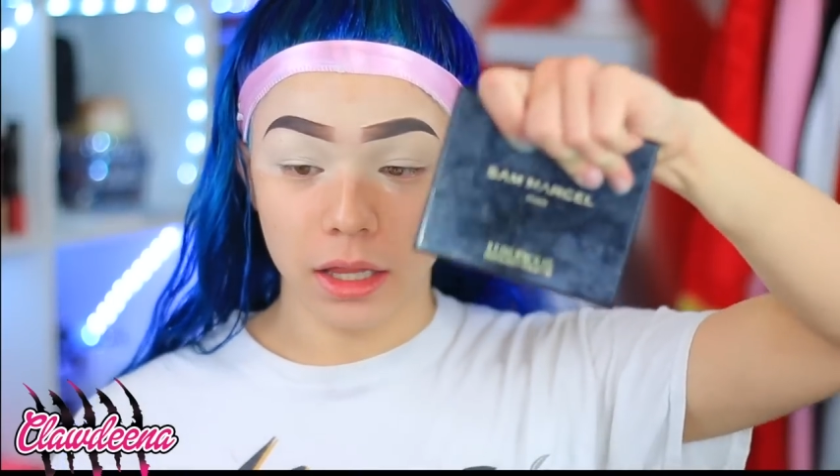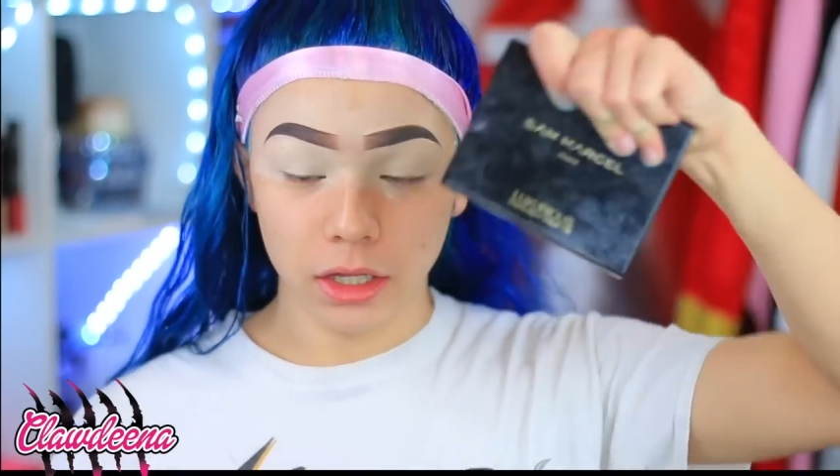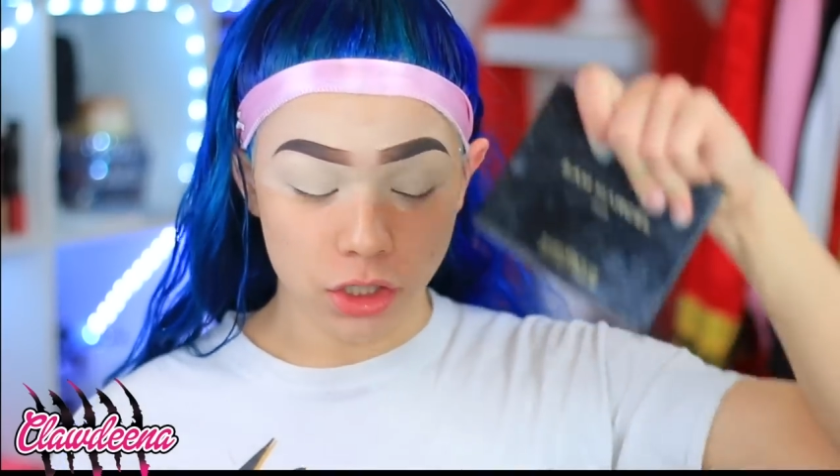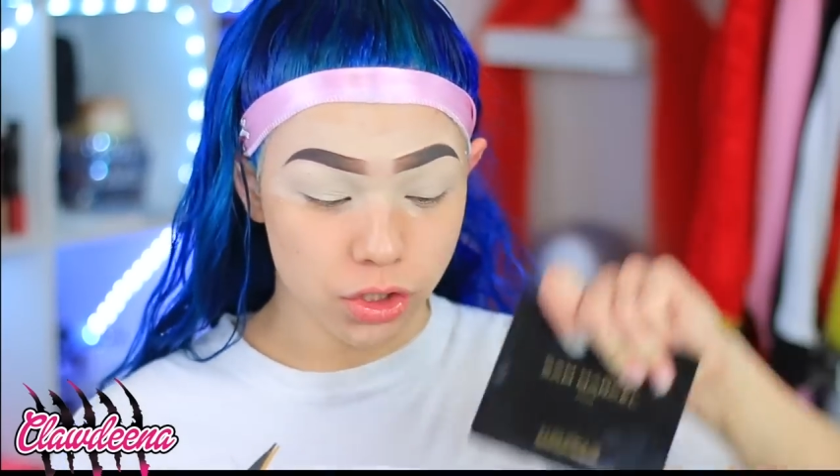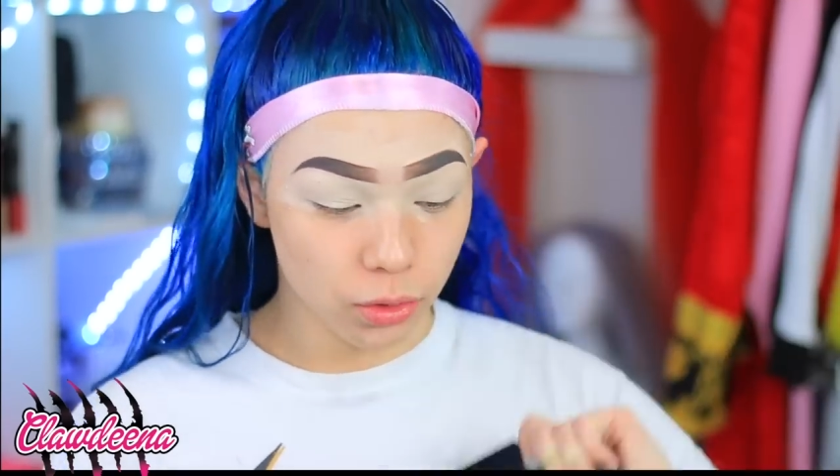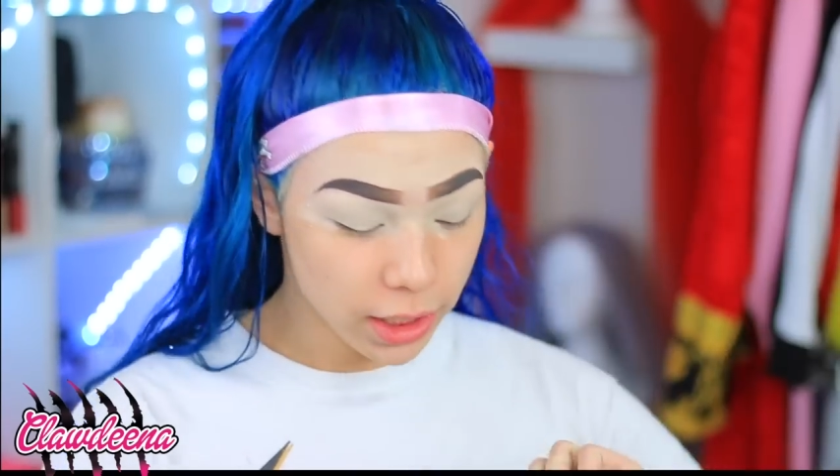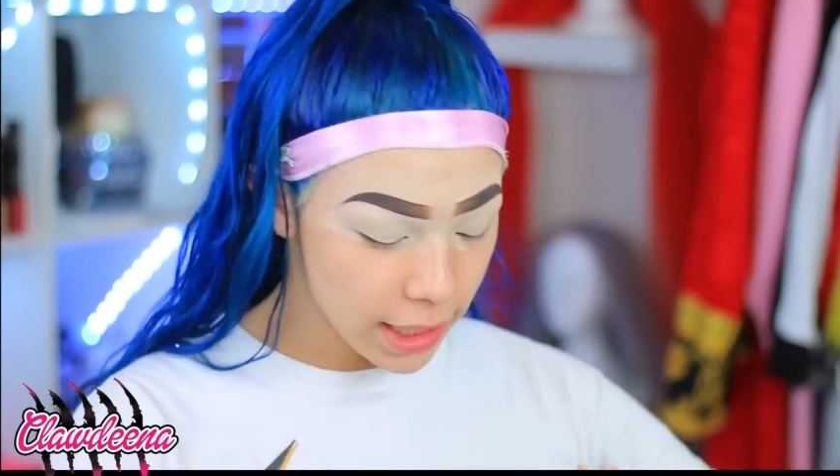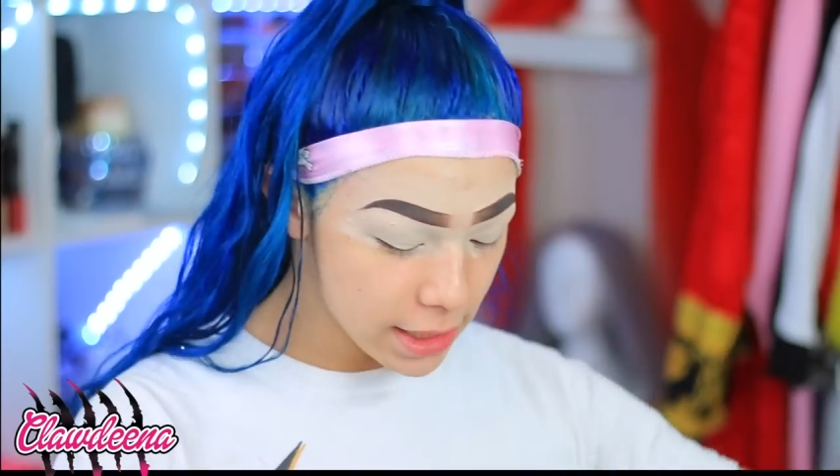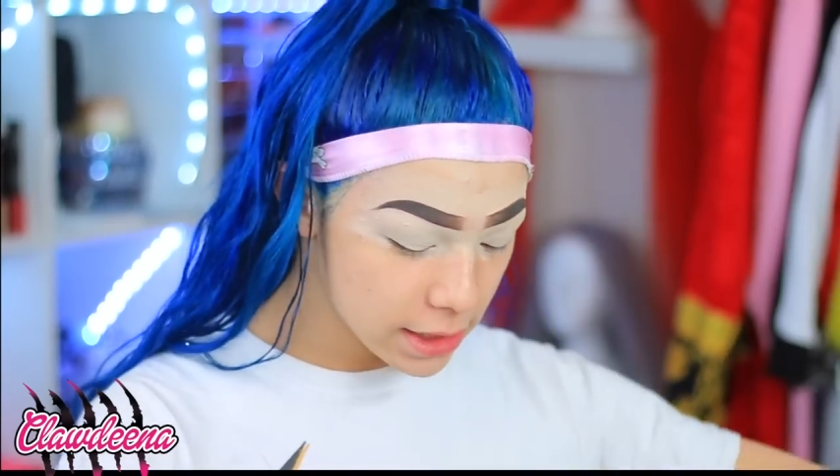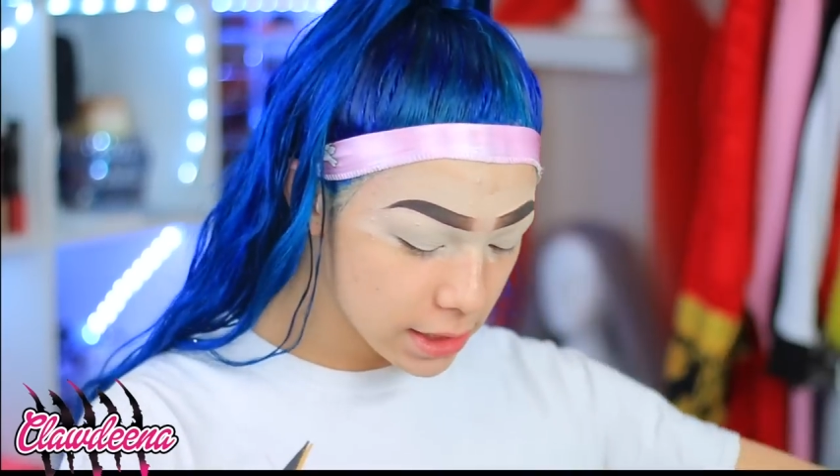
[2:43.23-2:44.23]

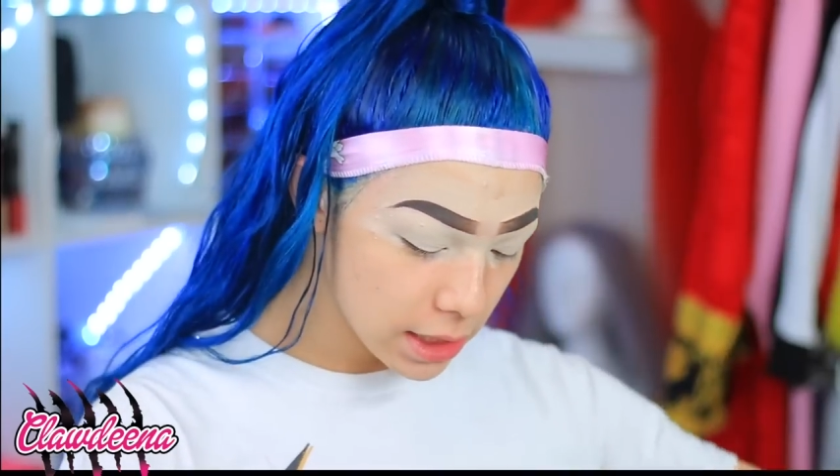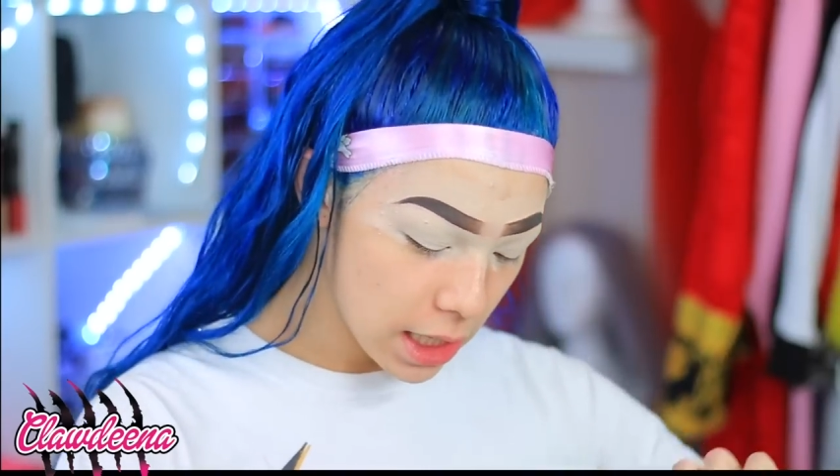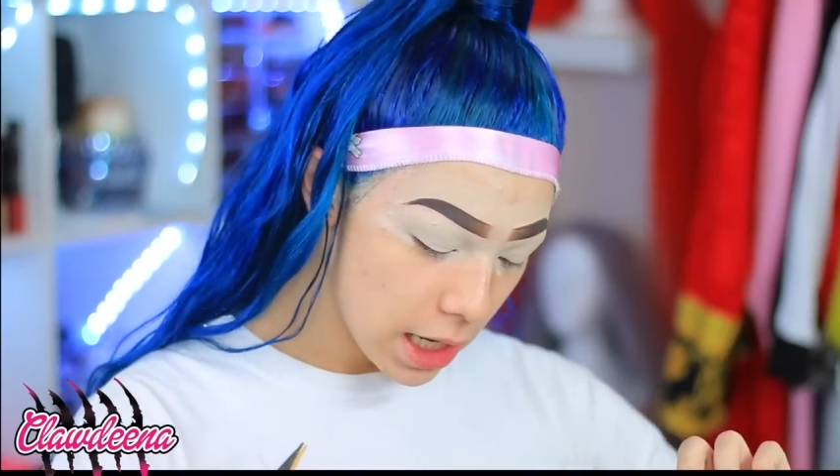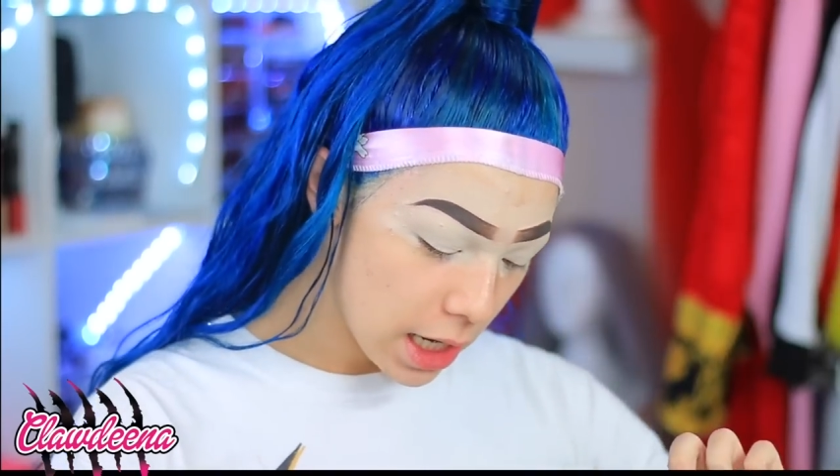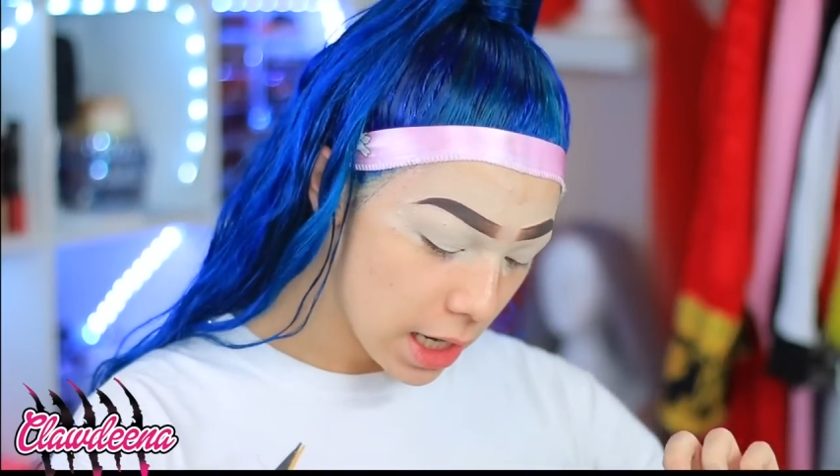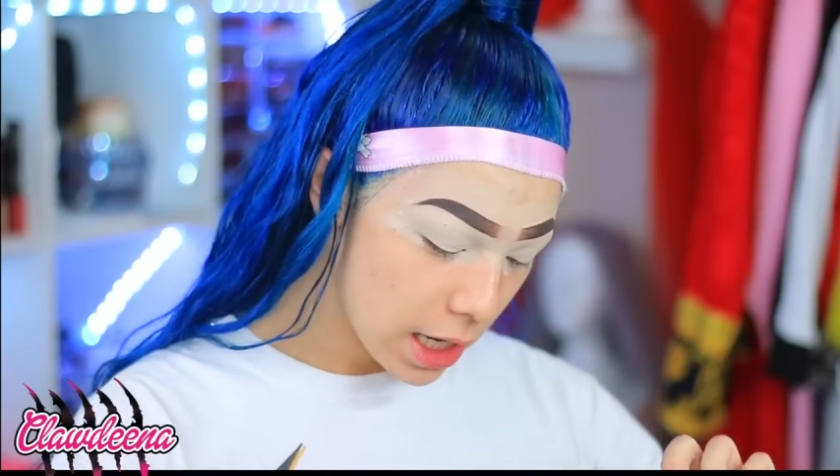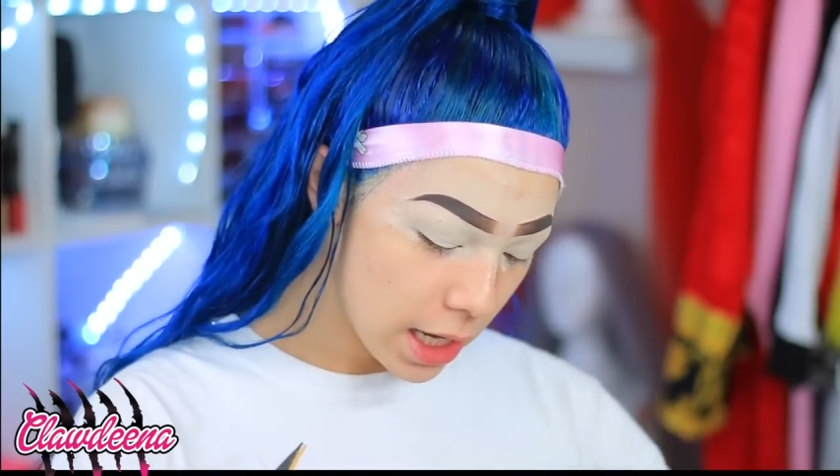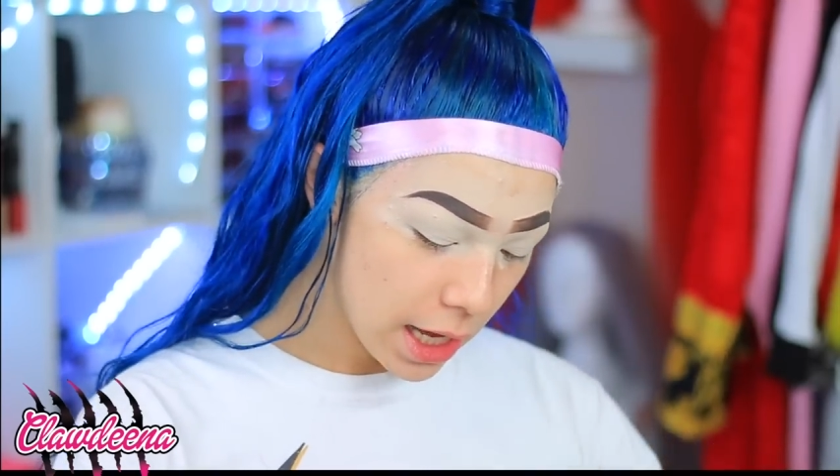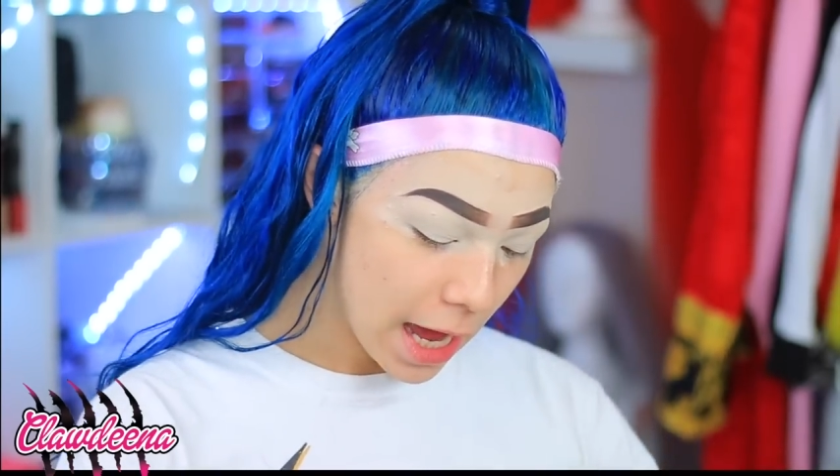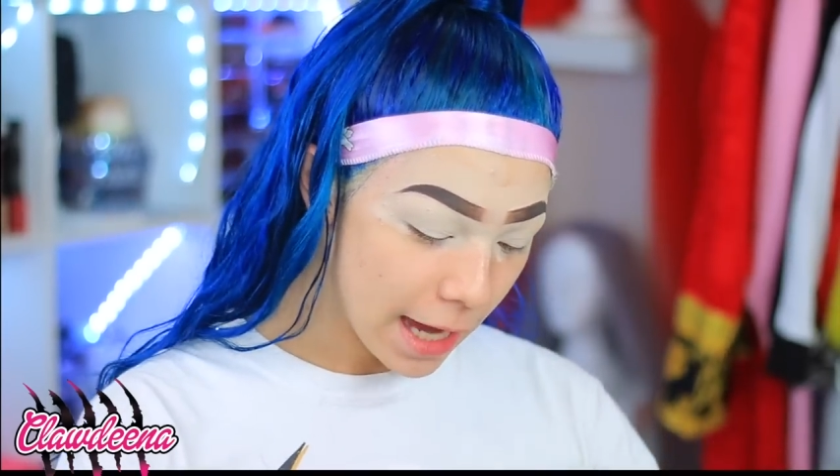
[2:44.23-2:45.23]
Luxurious
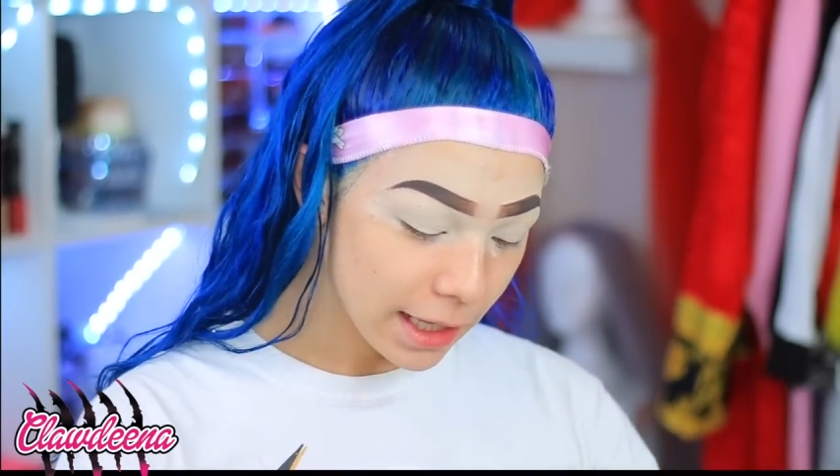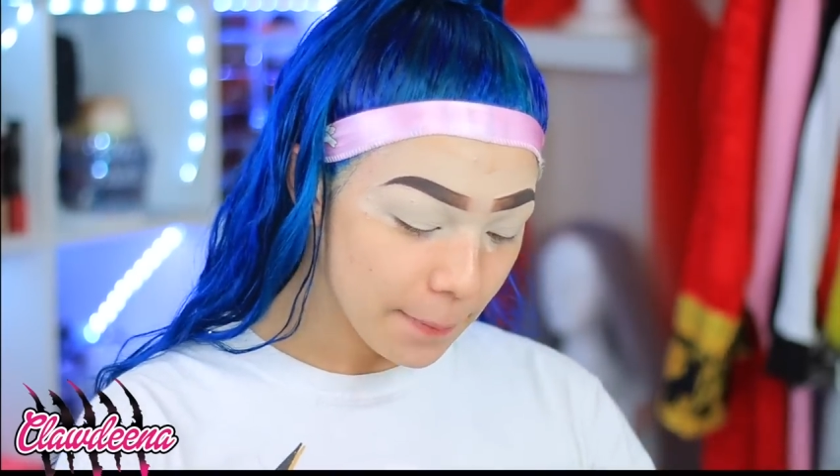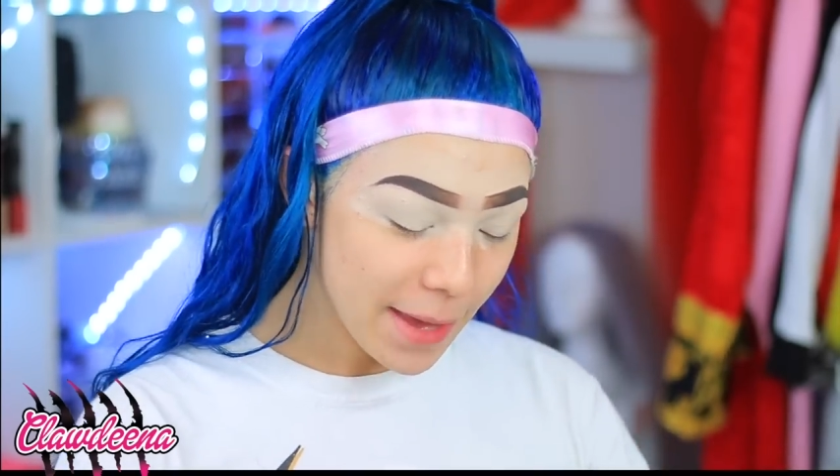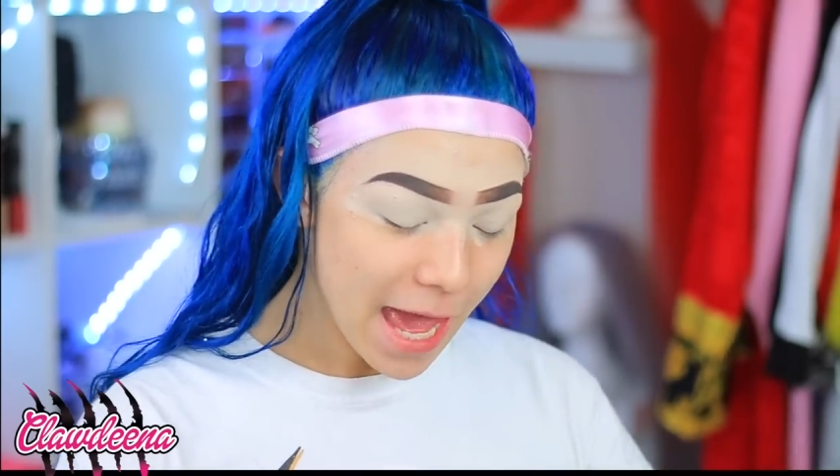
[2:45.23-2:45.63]
uh, Highlight